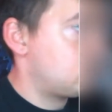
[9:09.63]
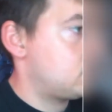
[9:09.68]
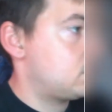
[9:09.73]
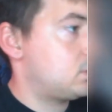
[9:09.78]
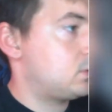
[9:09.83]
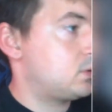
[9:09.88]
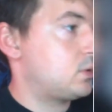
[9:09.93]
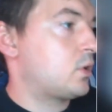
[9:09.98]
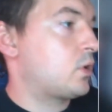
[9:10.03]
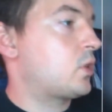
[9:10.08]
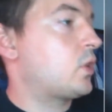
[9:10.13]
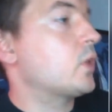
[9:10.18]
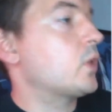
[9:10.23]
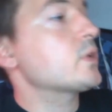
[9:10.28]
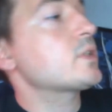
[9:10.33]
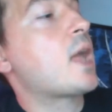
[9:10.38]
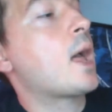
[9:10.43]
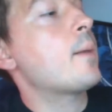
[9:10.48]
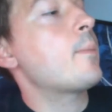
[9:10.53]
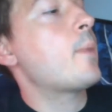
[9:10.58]
Her
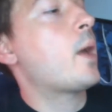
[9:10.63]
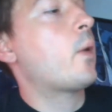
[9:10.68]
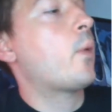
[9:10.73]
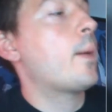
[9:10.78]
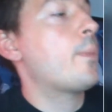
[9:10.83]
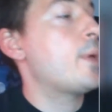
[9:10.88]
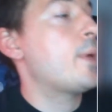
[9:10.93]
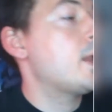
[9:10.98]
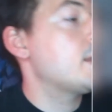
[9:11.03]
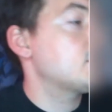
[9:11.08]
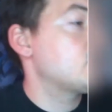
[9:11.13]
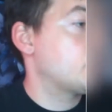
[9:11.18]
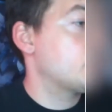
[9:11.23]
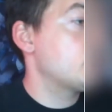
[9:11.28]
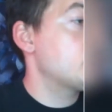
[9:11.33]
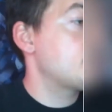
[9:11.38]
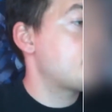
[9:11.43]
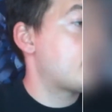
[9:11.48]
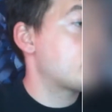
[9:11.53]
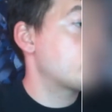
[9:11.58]
close combat weapon has
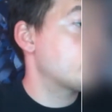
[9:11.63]
3 special